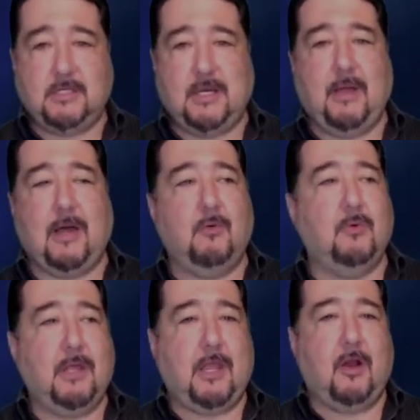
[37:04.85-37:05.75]
I don't
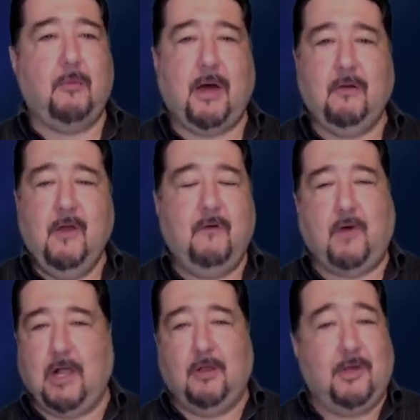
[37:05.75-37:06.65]
really care about
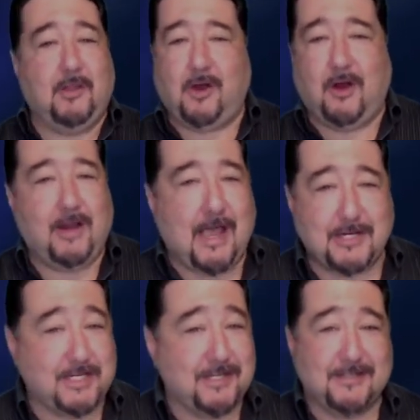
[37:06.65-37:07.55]
following the
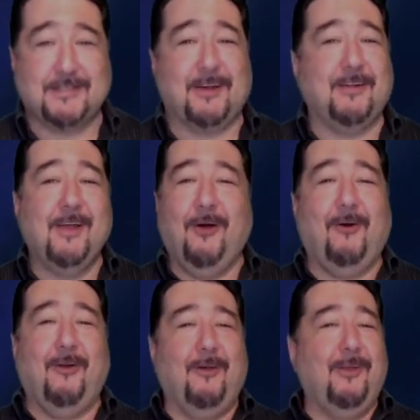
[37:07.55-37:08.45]
Kardashians or,
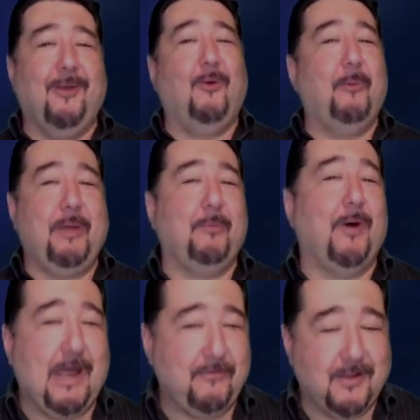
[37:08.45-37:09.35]
or, or you know, what people
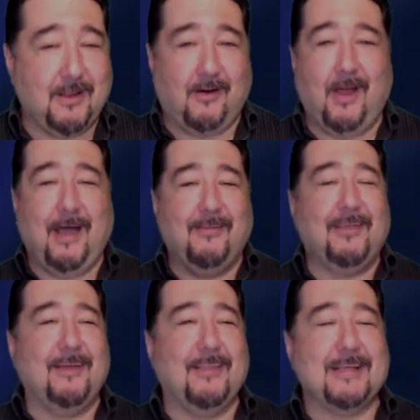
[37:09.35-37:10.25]
had for dinner. I,
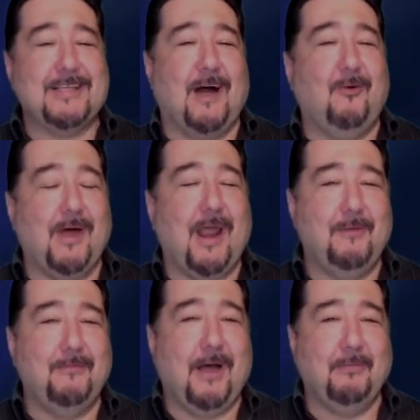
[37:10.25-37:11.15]
you know, that's not what
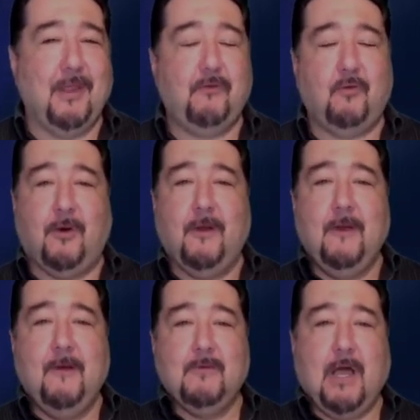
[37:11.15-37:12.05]
I'm, I'm there for.
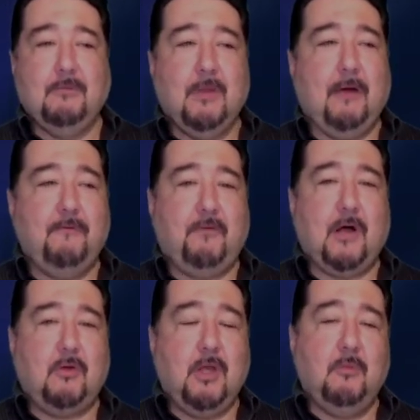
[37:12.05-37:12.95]
I'm, I'm
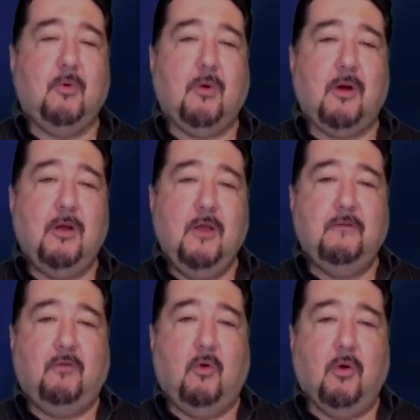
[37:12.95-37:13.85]
following more
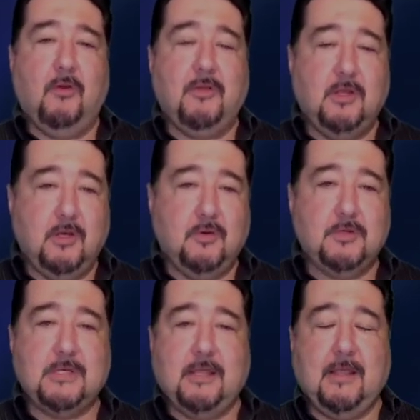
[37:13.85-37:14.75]
for the
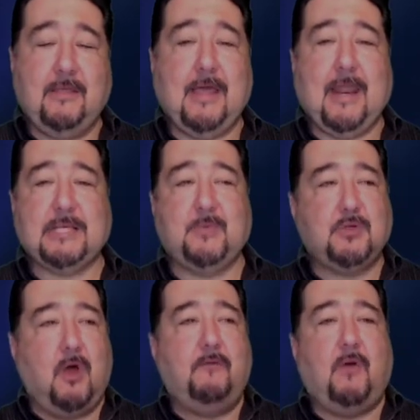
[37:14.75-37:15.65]
news and, and that aspect.
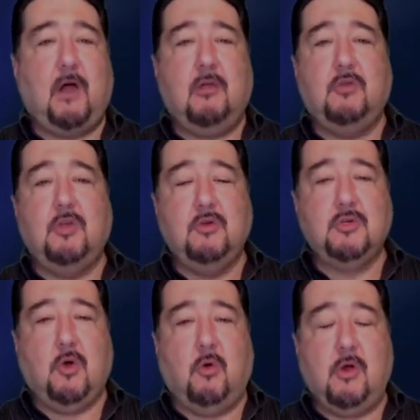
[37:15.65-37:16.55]
So I follow news
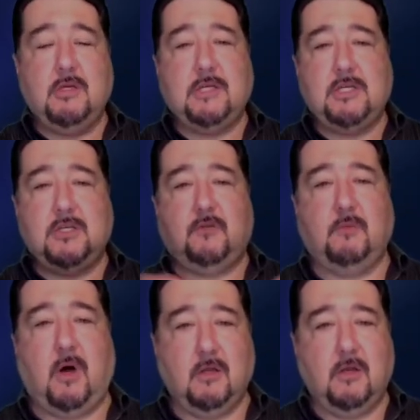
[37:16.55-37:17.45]
organizations from
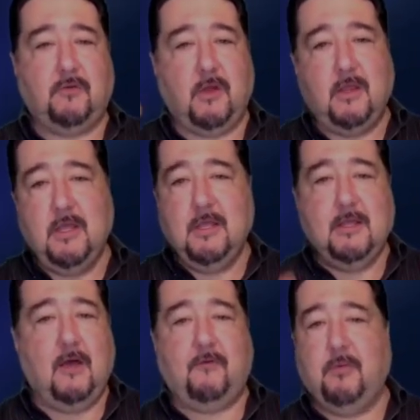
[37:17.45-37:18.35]
all different,
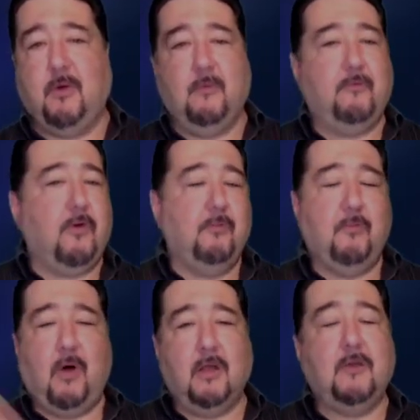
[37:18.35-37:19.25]
uh, from the, from
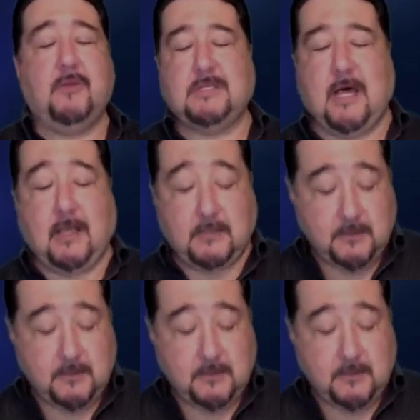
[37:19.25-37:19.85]
all different sides.